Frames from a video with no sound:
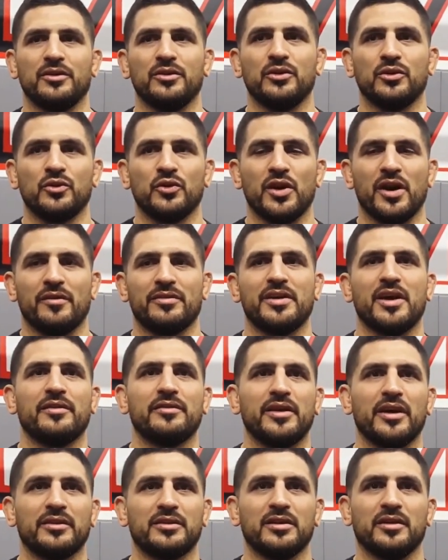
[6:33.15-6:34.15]
You know, you have to
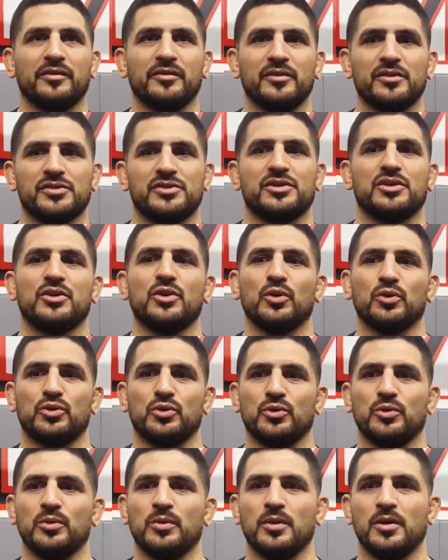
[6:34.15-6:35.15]
have that toughness to go
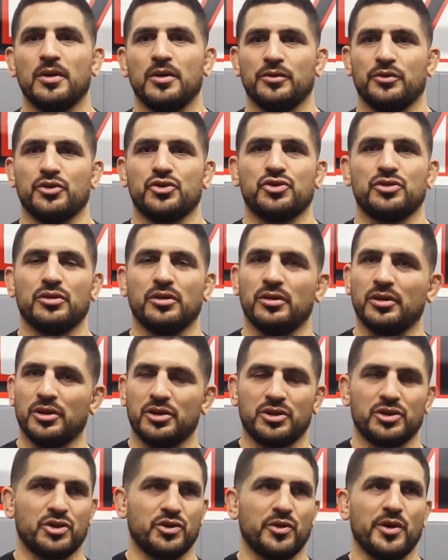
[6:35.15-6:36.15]
through the
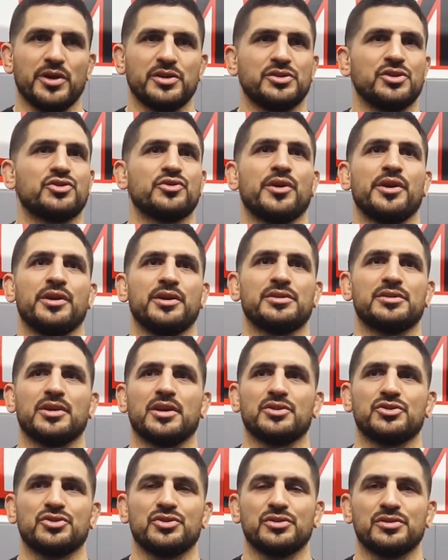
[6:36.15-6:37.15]
crazy training
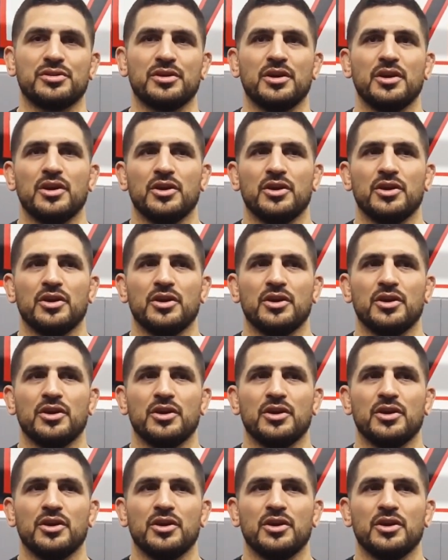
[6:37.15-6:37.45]
sessions,